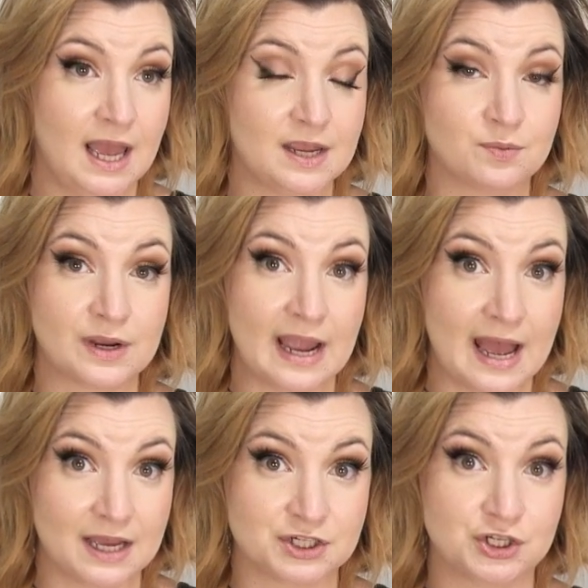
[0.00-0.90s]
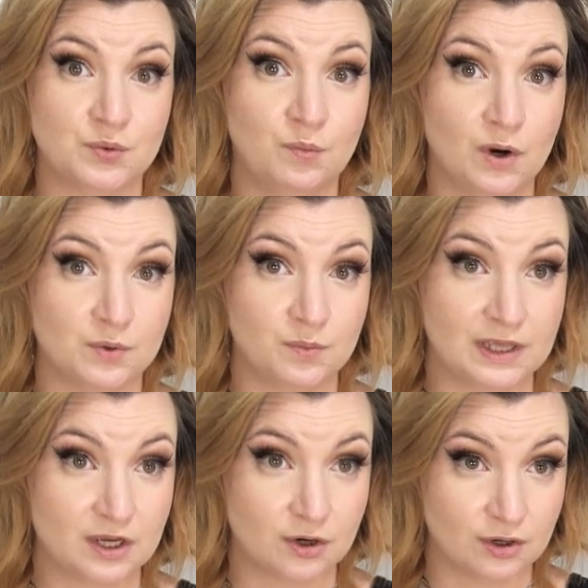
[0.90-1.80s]
a reaction one
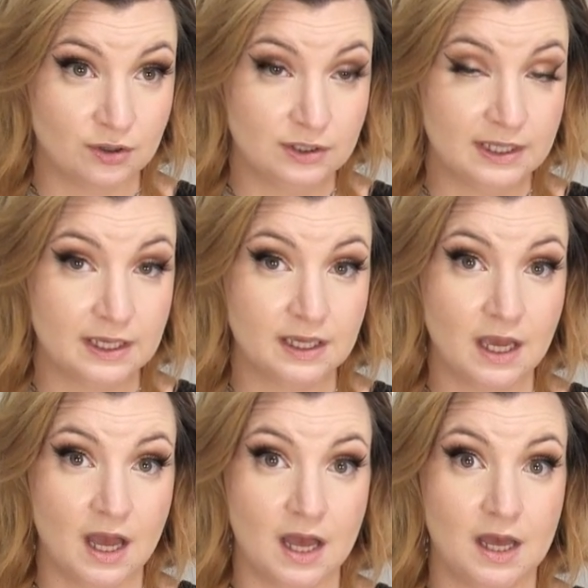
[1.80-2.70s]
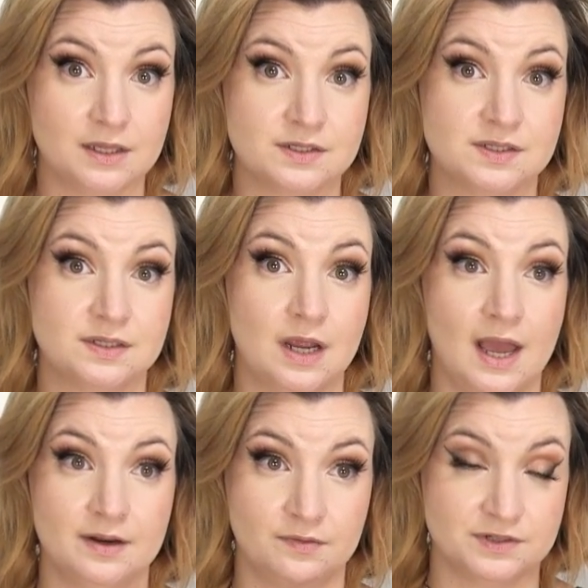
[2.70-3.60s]
week early, uh,
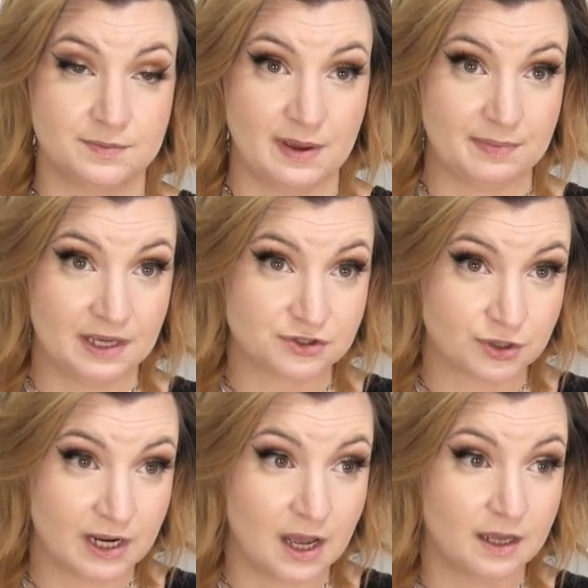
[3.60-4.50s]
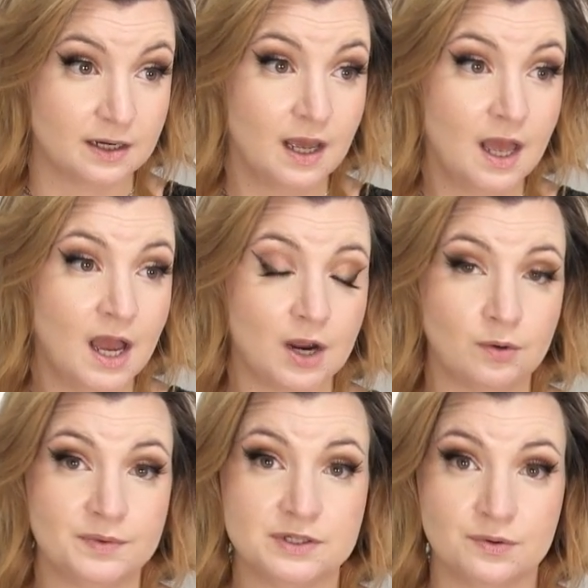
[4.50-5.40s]
head over to my Patreon. I
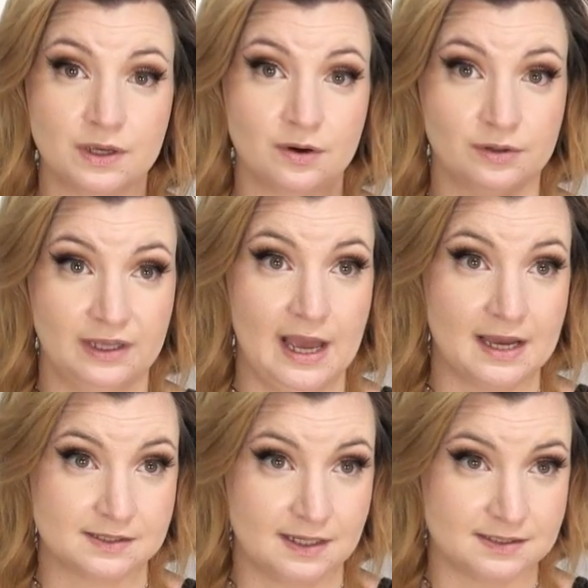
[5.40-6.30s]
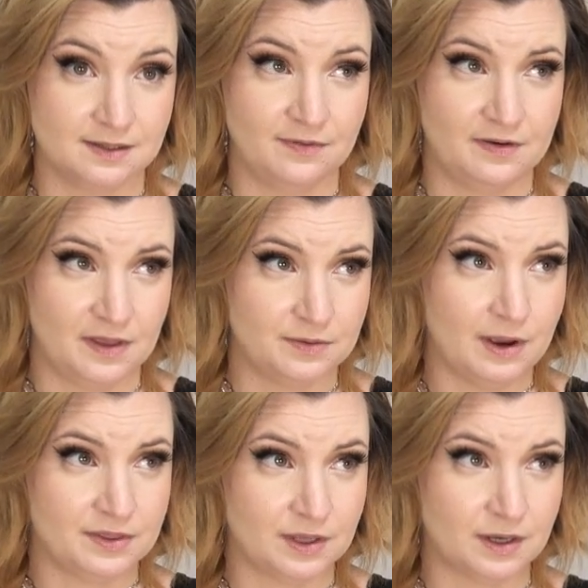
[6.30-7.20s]
will be doing early access of, I,
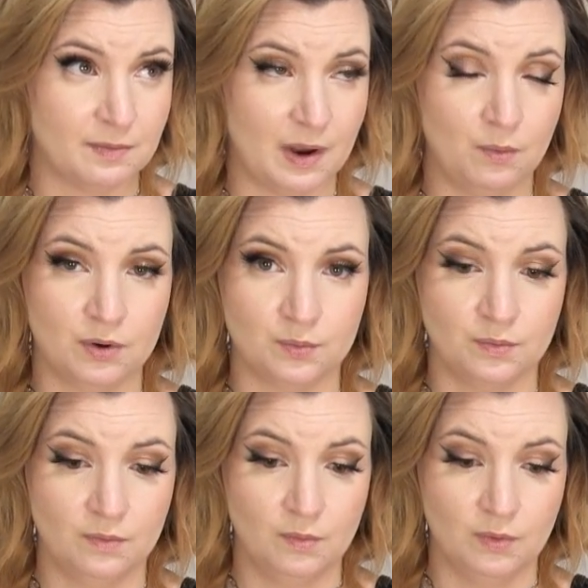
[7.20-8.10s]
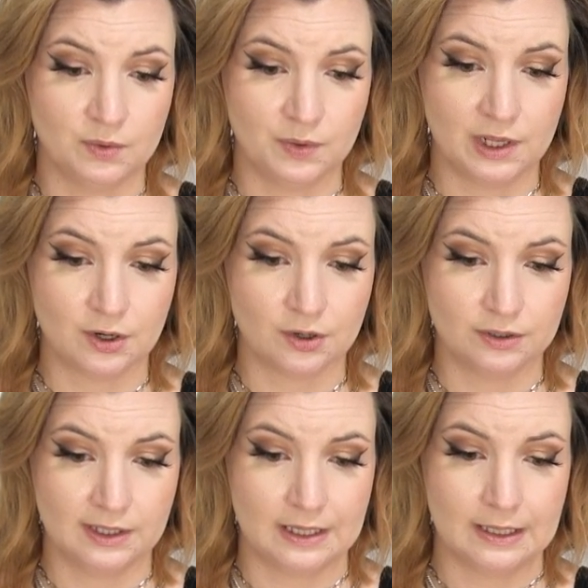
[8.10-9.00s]
I think, about one, one week
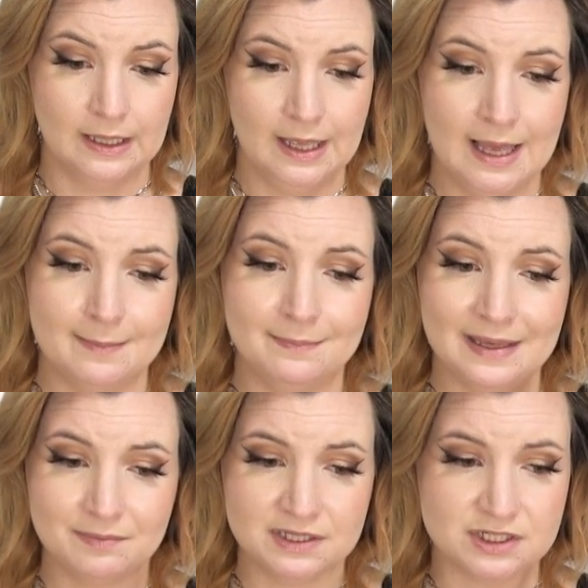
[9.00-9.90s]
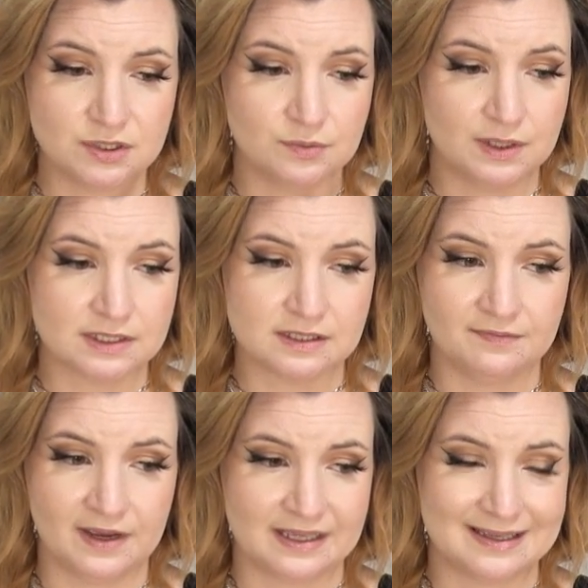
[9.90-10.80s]
early maybe two weeks
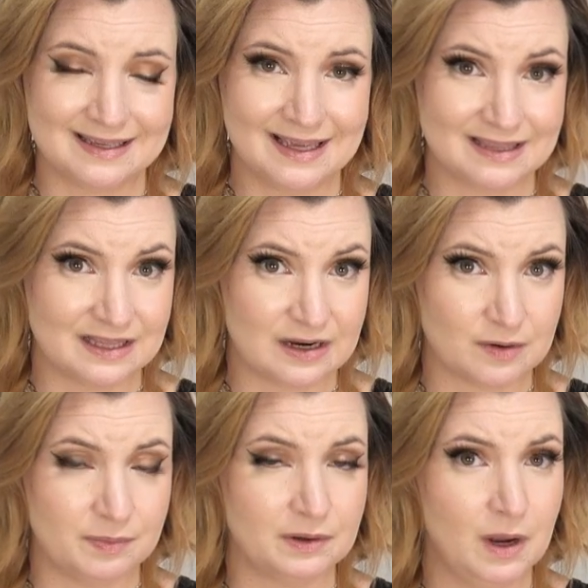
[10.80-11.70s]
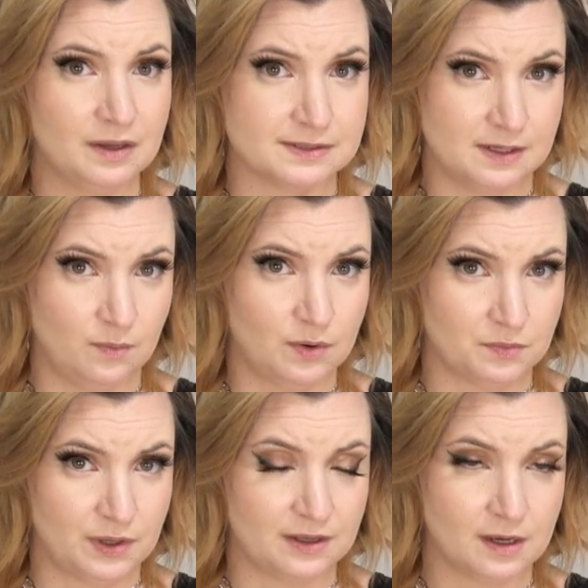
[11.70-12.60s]
if I can get there, but I'll say
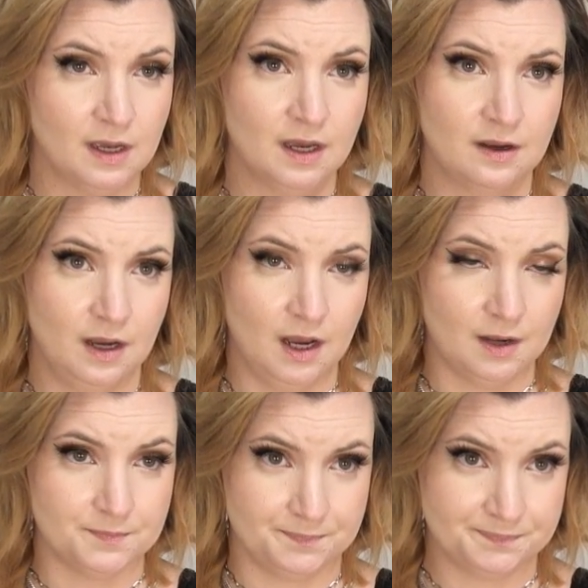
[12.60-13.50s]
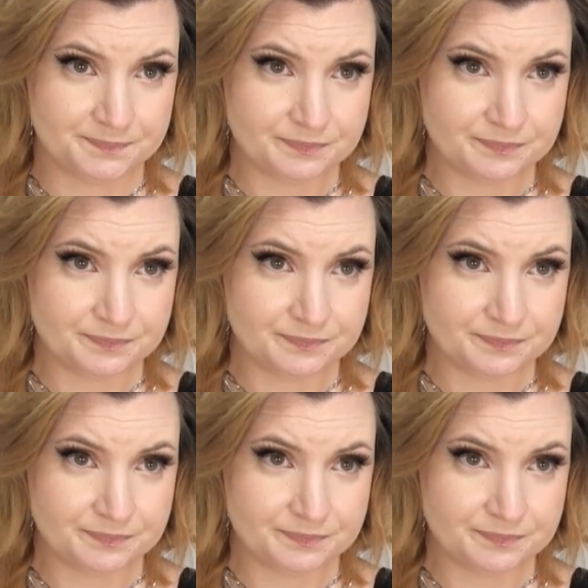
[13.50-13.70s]
one week um,